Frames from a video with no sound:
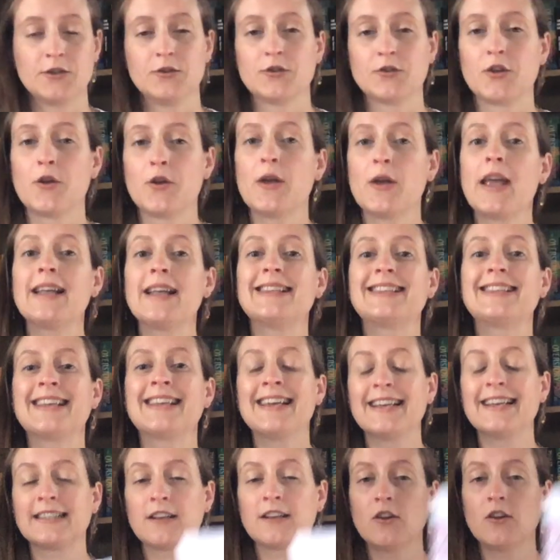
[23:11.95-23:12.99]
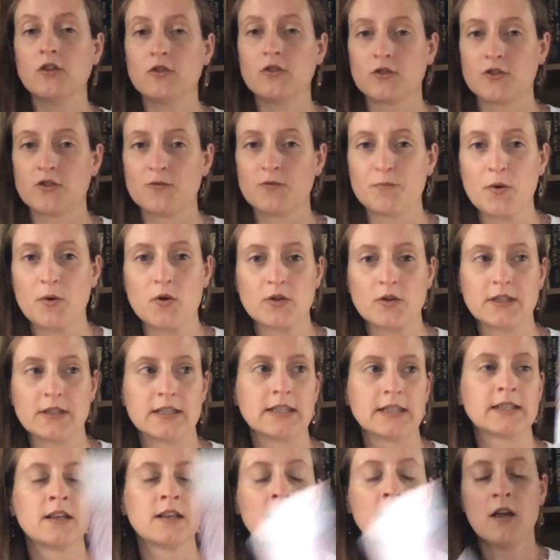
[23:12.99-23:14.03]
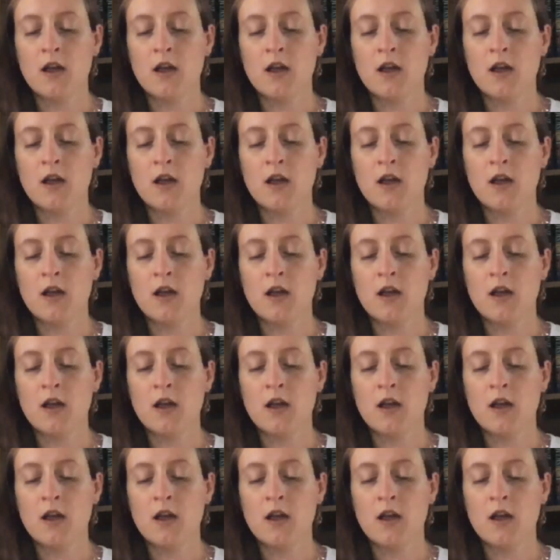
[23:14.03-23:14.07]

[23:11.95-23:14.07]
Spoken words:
So it ticked a lot of boxes.